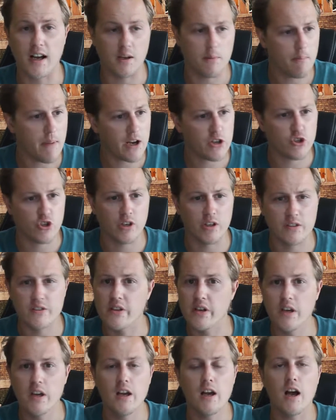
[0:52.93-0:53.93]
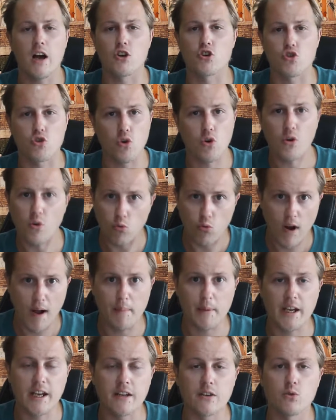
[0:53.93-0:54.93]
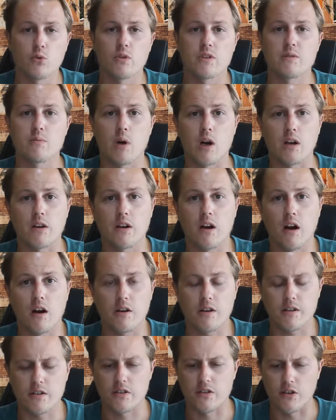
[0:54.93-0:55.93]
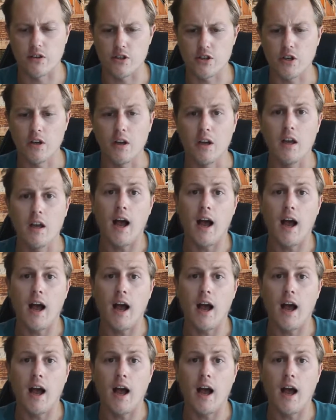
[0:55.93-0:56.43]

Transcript: Imagine it's a truck ramming into a smart car as such.